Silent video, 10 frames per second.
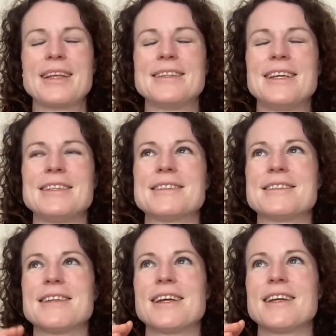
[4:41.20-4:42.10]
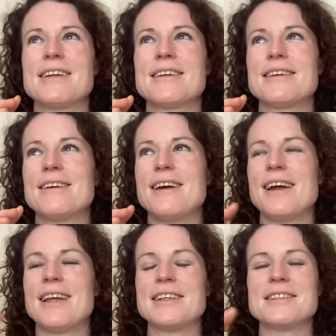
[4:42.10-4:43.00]
It's like,
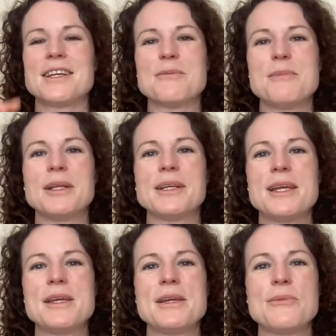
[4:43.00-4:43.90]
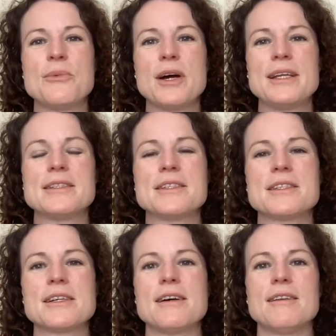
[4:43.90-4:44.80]
I guess, like a milky white
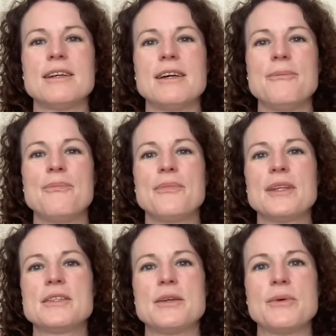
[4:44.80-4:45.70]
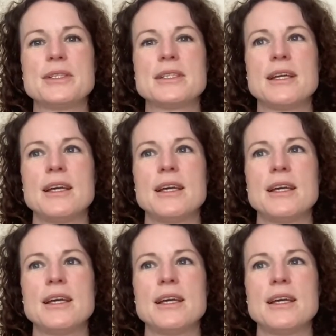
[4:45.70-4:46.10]
color. So it's